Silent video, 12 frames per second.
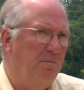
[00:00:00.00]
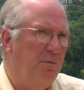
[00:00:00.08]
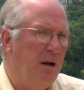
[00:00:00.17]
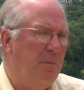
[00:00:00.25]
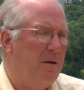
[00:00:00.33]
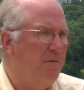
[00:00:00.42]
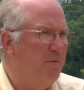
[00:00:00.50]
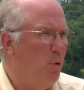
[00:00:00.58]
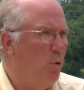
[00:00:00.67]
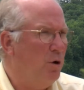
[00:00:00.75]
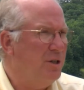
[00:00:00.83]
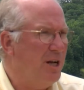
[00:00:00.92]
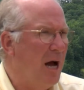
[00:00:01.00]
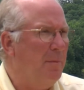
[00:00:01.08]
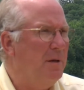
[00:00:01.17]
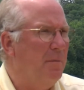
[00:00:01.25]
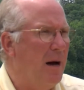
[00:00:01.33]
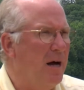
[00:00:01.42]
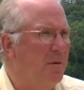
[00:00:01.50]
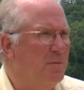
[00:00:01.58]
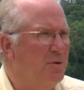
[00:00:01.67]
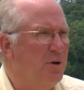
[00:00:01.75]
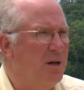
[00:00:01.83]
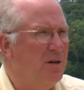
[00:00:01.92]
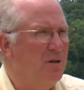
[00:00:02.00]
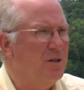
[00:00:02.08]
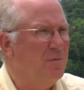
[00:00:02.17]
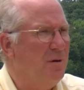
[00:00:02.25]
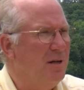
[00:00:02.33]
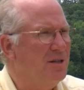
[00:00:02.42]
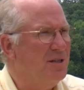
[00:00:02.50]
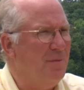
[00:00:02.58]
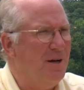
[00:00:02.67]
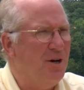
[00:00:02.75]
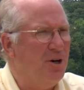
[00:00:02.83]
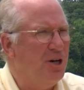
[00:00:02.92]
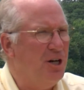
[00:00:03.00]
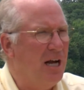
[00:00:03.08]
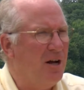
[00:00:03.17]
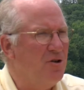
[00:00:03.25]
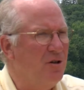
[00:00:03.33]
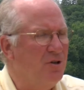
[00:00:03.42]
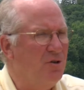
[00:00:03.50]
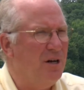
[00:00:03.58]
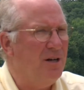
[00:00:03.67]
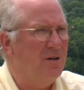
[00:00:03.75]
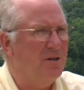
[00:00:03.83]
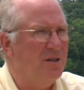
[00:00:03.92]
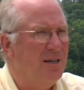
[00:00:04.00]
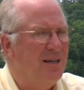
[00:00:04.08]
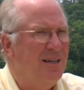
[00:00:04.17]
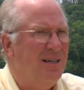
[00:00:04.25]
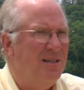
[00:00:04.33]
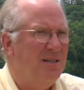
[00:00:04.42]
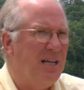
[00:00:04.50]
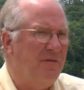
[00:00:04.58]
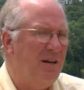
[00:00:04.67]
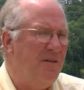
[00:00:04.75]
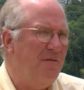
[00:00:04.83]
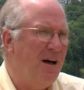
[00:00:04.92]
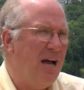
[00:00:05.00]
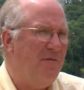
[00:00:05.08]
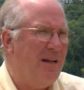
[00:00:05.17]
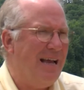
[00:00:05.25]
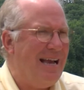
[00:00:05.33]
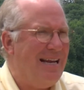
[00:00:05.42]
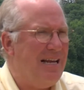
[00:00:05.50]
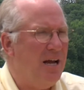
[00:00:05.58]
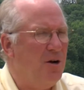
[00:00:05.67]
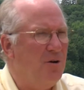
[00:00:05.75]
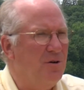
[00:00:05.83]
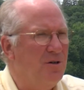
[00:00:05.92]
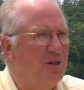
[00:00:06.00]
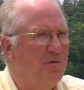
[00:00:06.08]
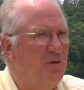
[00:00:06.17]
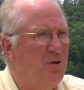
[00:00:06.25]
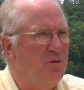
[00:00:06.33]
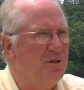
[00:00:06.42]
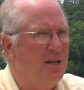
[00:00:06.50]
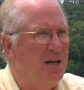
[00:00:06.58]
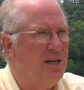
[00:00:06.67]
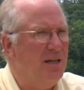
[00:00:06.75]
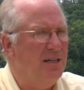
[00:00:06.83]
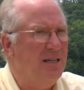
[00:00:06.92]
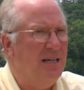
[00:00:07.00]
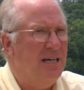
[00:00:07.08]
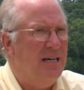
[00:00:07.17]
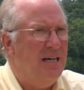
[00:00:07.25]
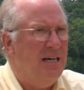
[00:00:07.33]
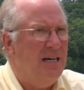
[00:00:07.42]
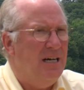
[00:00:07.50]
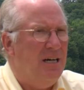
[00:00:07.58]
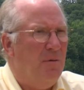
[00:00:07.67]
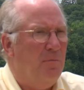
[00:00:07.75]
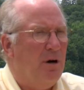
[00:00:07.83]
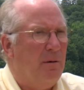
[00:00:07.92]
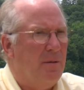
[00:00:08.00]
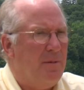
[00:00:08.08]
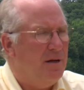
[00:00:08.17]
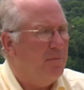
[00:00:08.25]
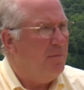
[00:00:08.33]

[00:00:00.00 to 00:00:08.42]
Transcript: probably 4 top-to-bottom trails plus some interconnection trails. 75 to 80 acres of new skiing, probably be a